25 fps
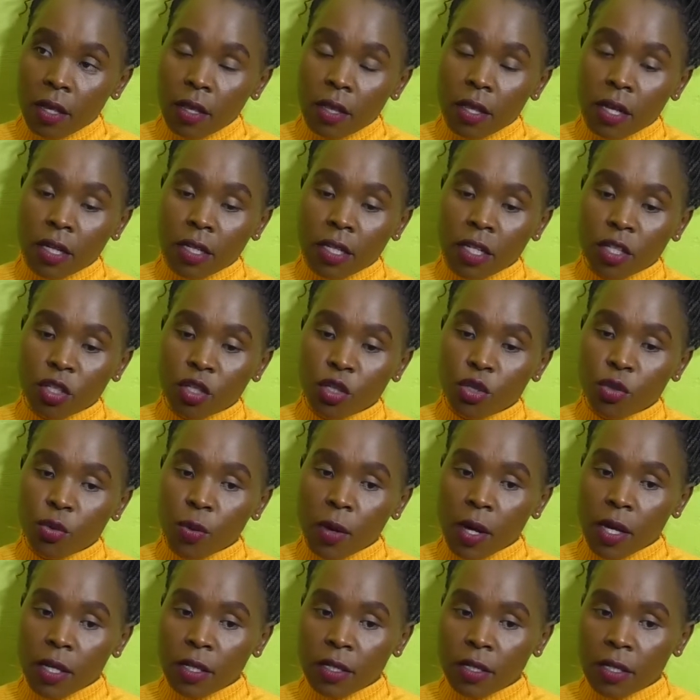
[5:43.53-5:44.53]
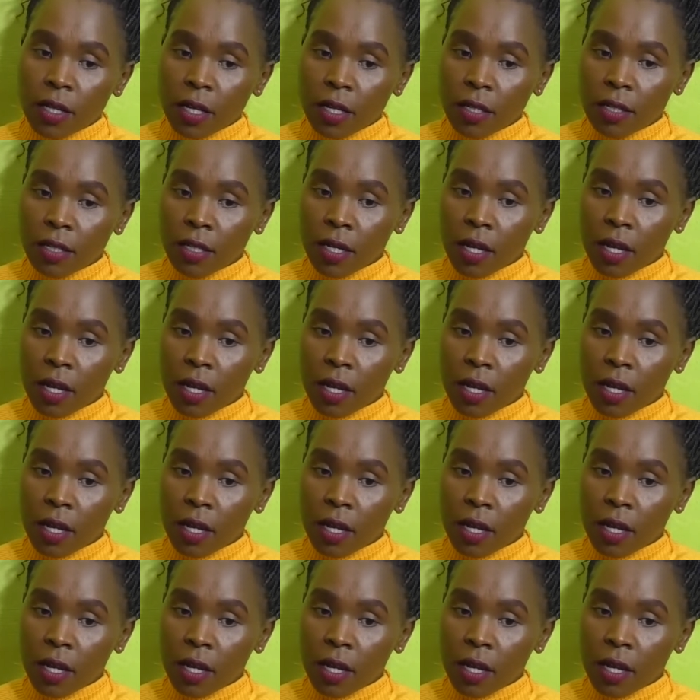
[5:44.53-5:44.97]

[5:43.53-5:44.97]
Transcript: that ensures that